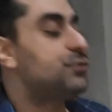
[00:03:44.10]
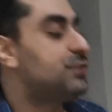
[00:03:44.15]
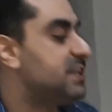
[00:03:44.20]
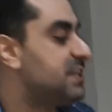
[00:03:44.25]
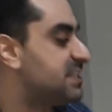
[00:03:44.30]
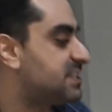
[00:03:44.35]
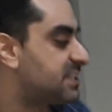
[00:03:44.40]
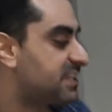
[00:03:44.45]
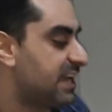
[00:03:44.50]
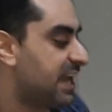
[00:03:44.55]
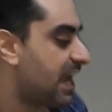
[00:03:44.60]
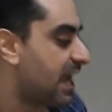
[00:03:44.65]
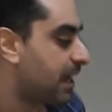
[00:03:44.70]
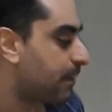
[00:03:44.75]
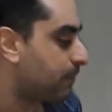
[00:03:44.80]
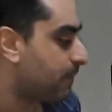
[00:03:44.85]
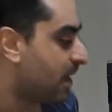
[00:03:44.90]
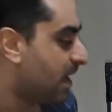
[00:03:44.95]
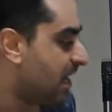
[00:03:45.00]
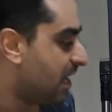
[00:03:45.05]
this
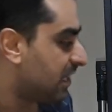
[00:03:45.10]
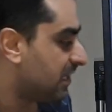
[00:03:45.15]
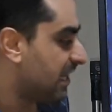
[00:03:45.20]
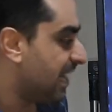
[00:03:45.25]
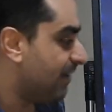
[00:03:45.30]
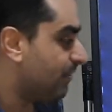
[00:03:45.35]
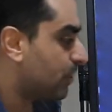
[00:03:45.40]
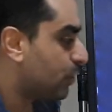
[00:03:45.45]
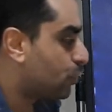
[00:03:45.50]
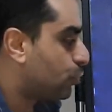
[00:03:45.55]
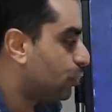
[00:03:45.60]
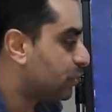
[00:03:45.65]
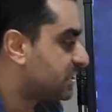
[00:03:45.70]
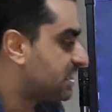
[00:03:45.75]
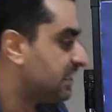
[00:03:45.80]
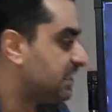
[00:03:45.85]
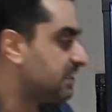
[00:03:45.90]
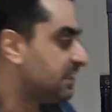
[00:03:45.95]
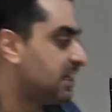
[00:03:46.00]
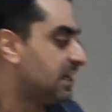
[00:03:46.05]
game.
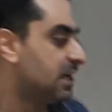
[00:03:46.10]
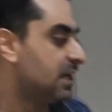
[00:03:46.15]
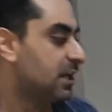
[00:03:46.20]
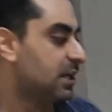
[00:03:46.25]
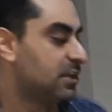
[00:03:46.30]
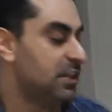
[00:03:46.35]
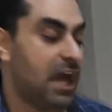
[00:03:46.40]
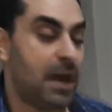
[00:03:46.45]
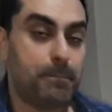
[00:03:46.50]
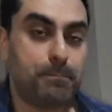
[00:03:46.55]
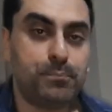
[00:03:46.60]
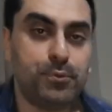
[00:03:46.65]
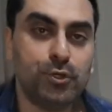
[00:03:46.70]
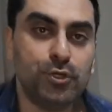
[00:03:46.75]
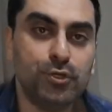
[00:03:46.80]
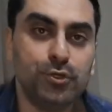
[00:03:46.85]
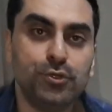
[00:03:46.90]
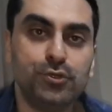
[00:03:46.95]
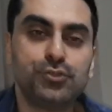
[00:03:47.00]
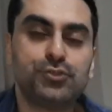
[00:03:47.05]
Leverkusen, Club
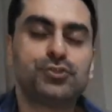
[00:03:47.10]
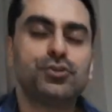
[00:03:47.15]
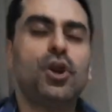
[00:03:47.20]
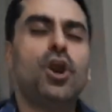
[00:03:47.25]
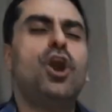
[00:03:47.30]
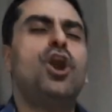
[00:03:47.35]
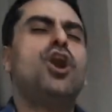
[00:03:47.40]
Brugge.